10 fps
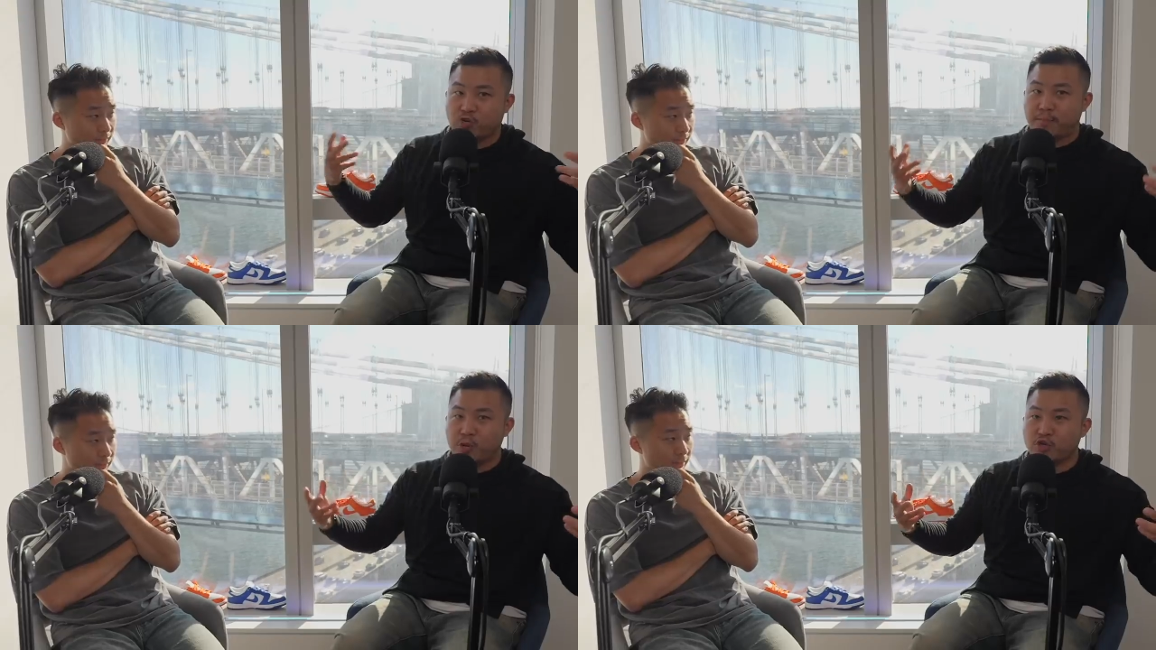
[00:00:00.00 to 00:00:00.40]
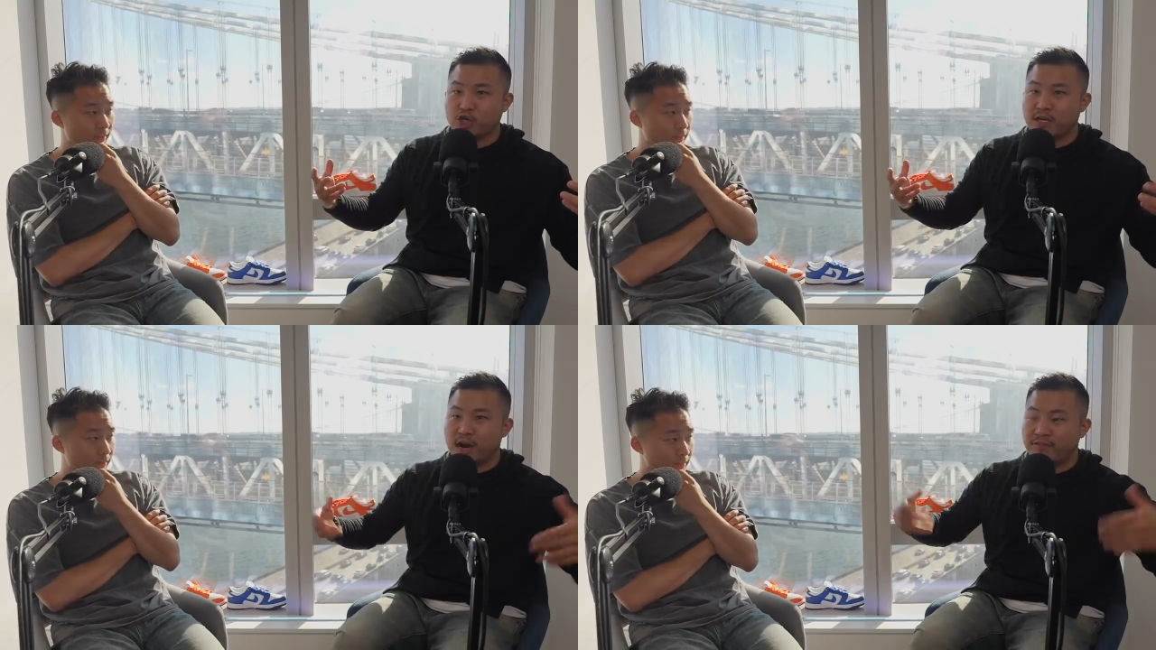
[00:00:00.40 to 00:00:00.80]

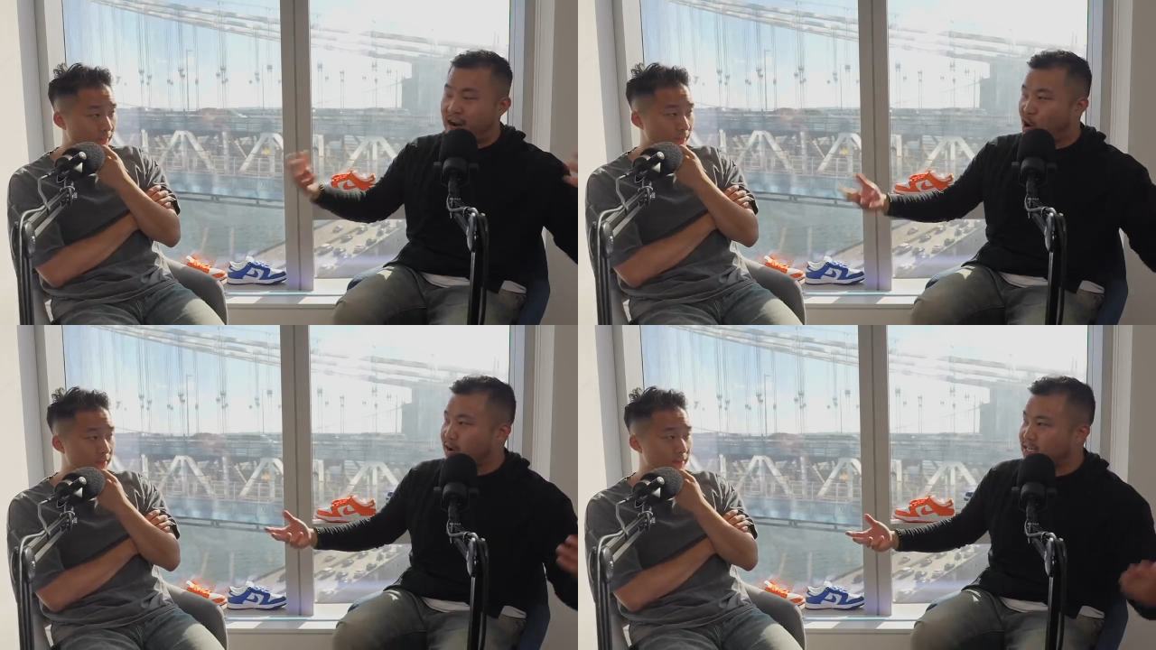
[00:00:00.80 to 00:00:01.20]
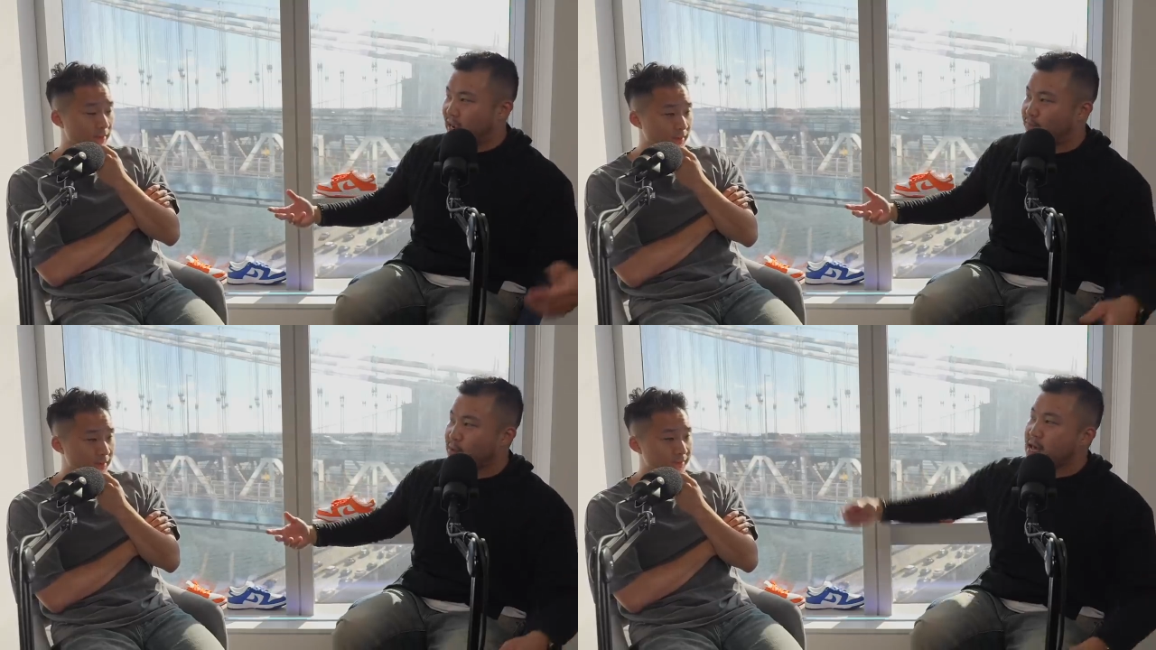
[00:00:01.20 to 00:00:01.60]
Speaker 1: distribution of that
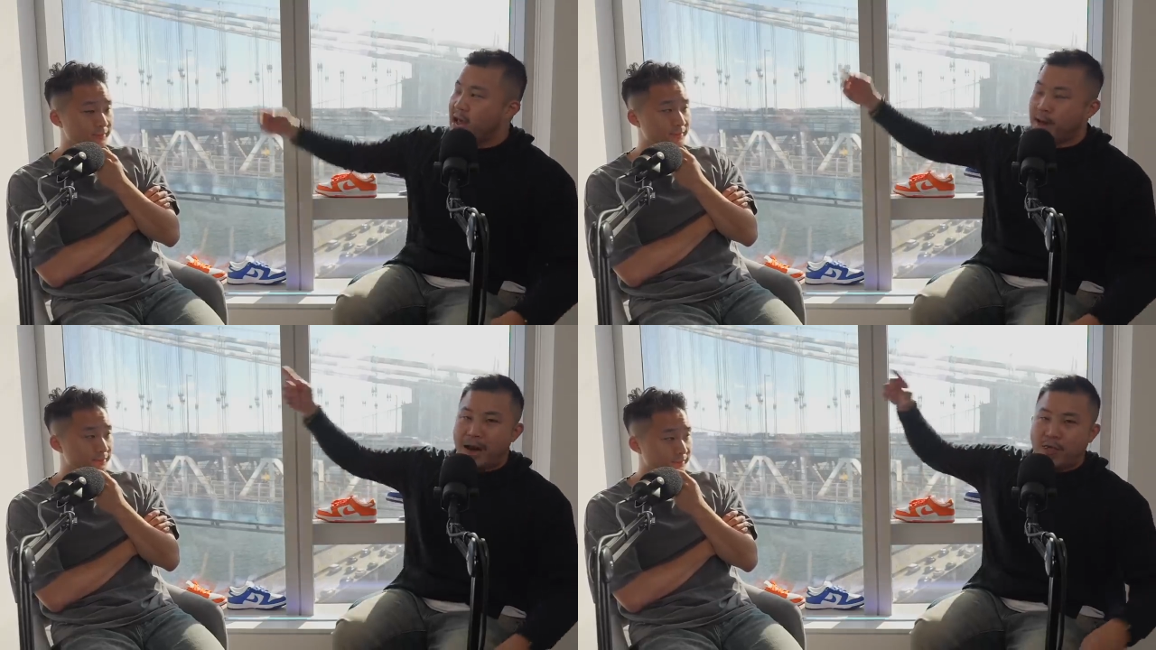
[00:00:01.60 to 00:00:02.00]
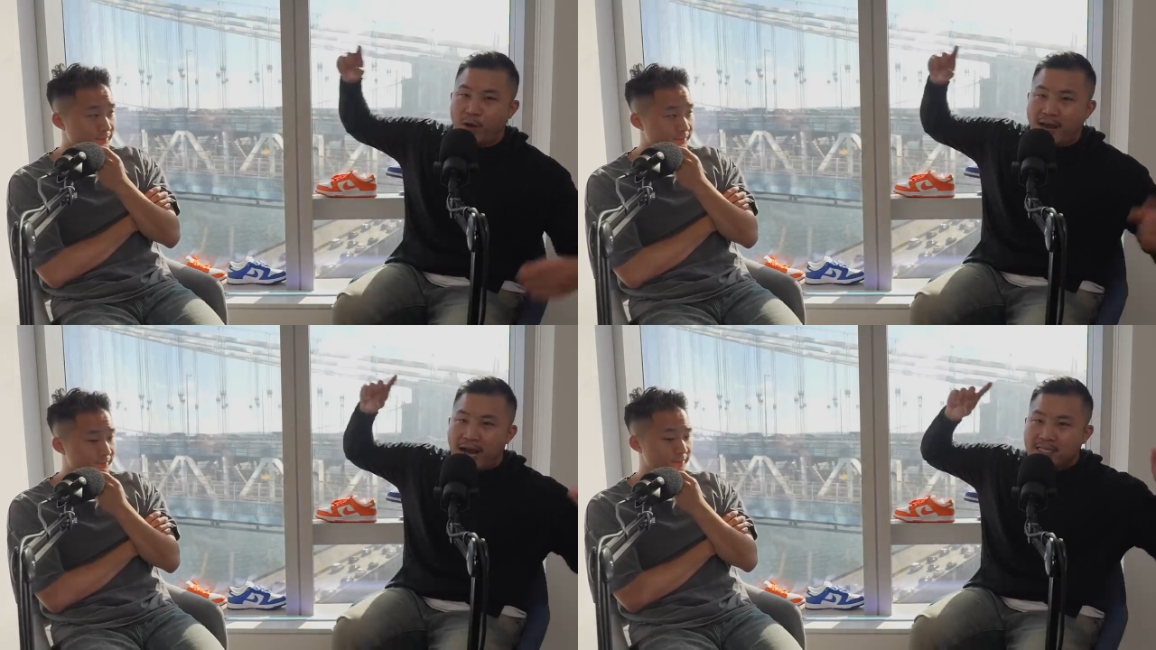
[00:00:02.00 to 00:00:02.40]
archetype. And by the
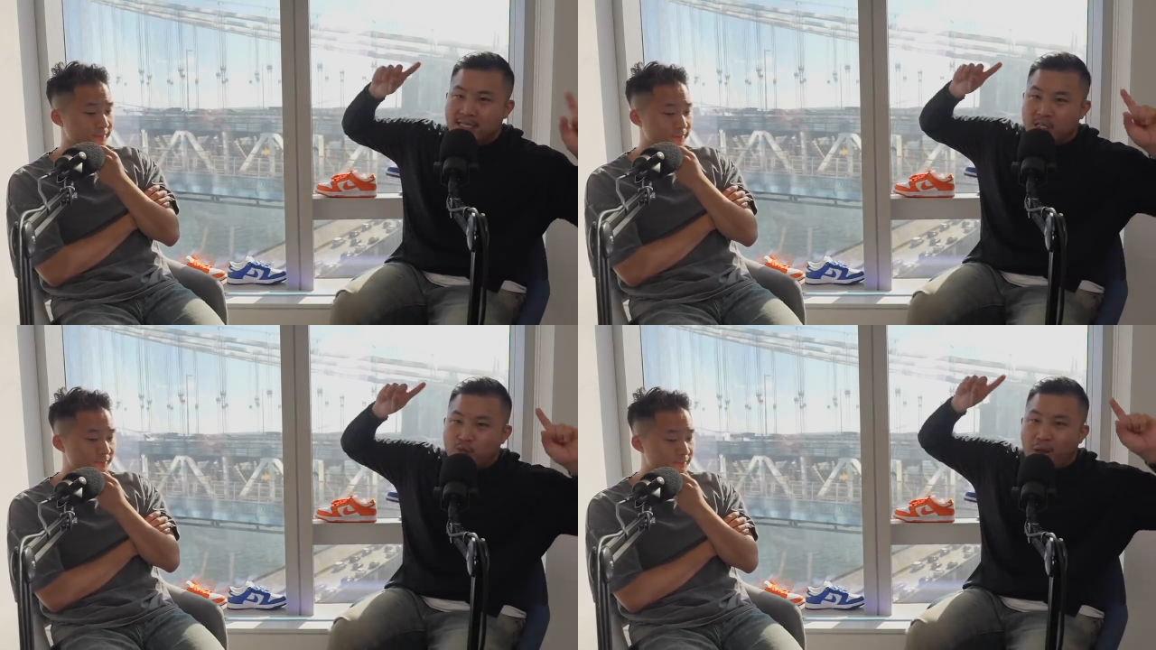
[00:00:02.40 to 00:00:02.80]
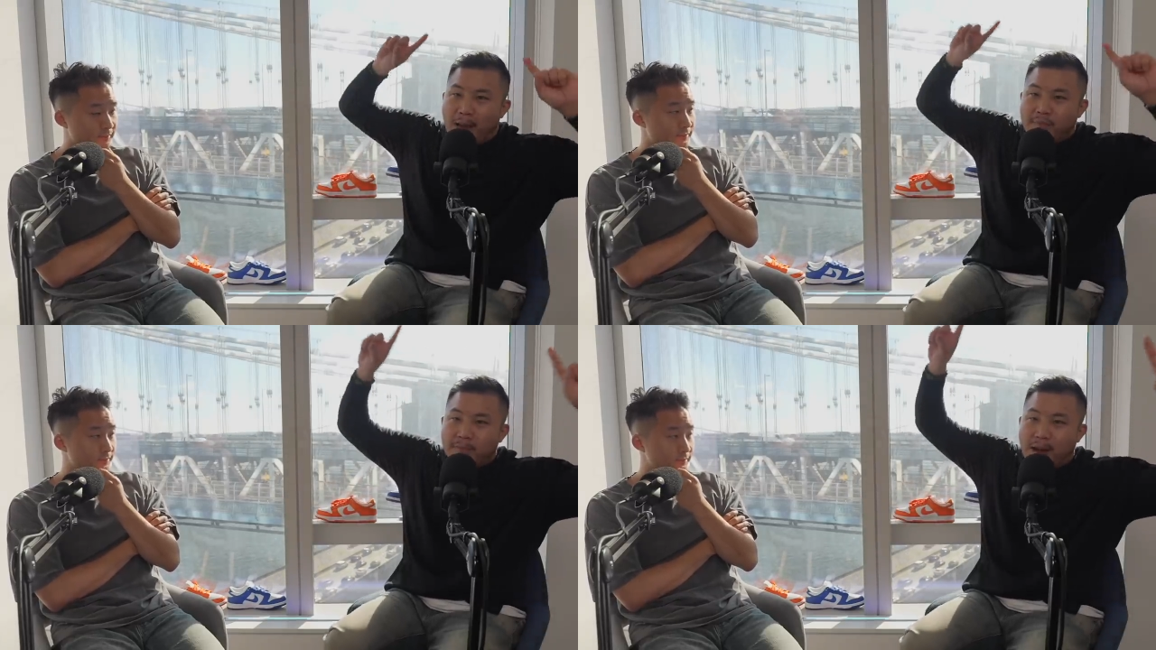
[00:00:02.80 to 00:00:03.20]
way, guys, this is what
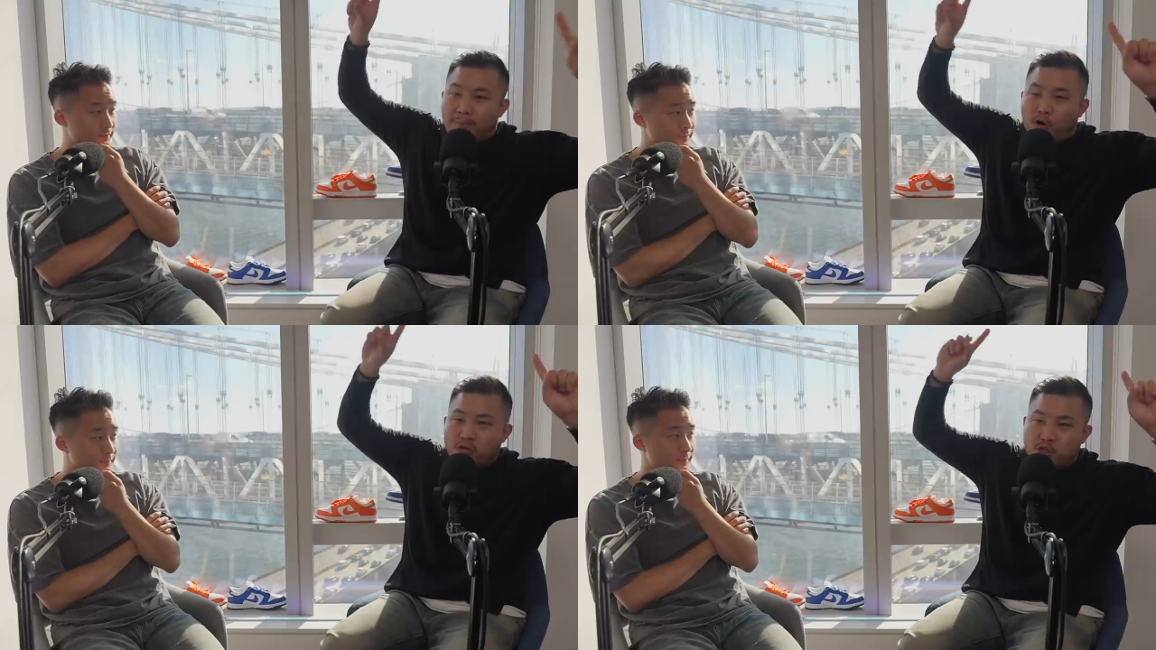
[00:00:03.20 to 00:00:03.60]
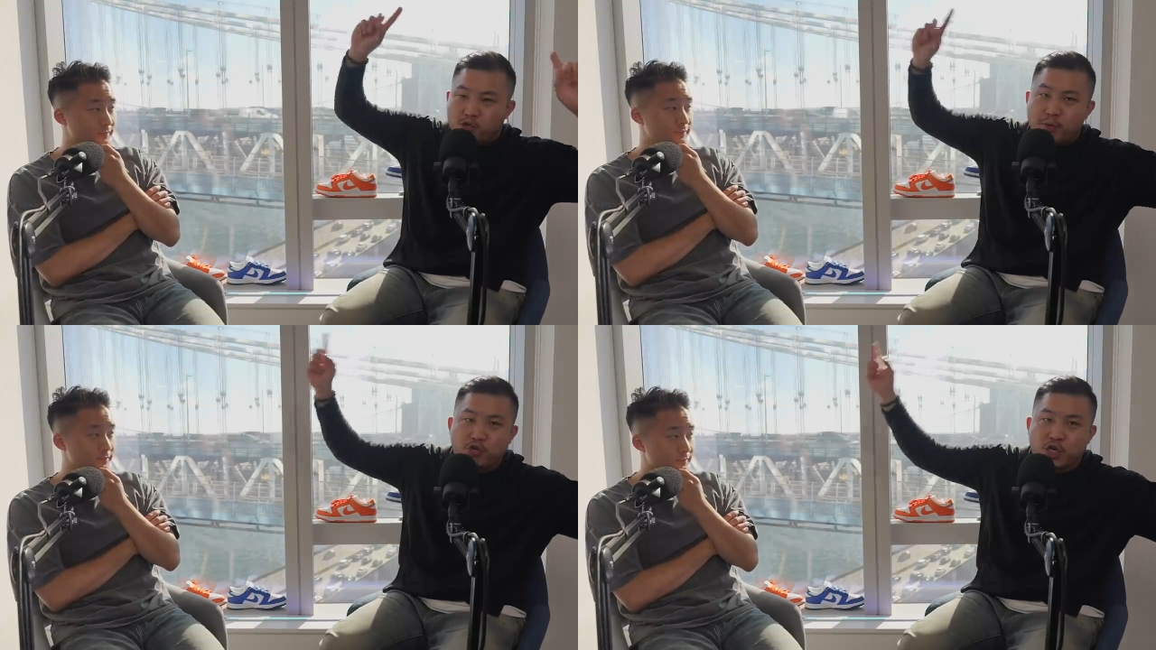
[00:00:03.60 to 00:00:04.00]
I mean by bulk
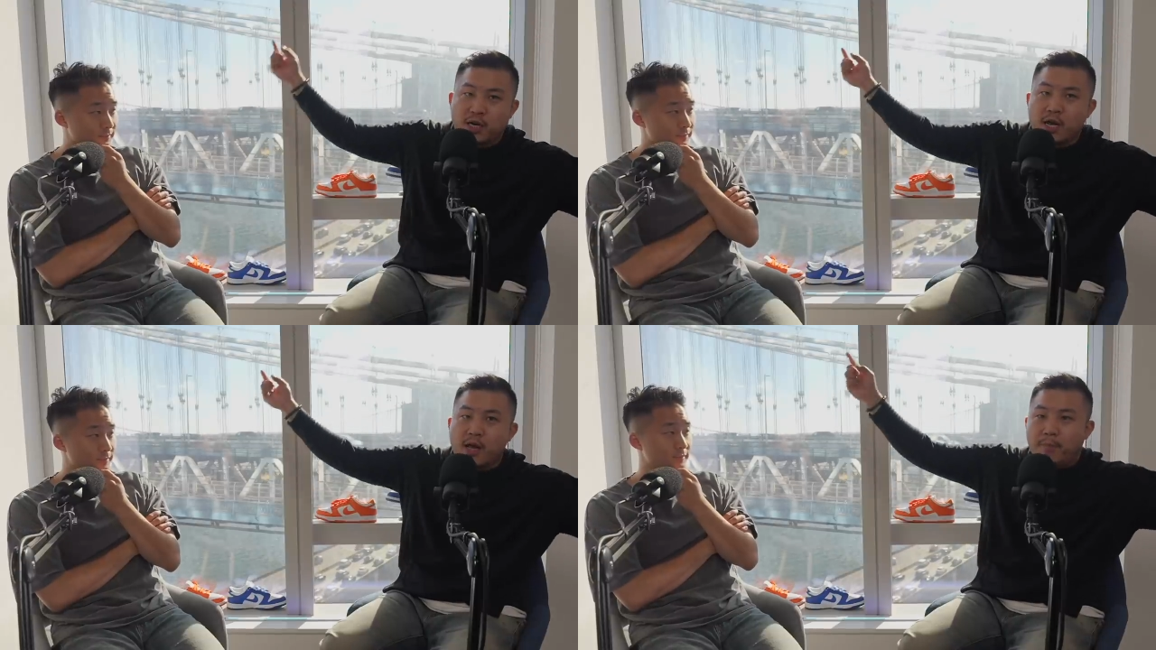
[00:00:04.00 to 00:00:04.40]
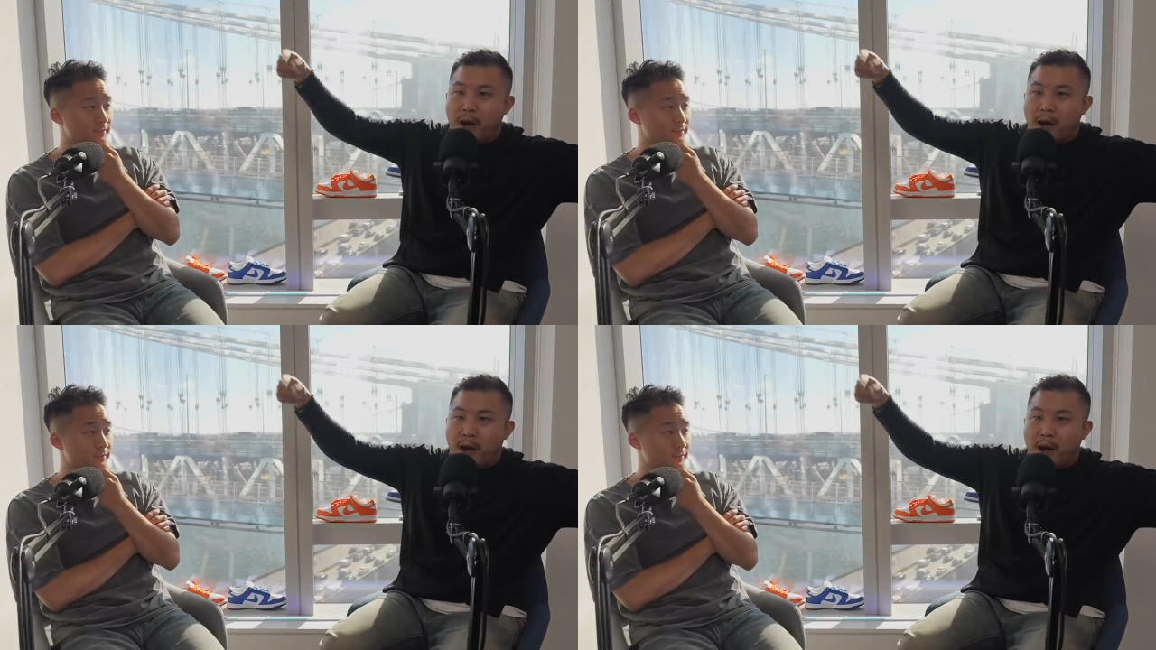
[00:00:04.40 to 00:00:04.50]
distribution.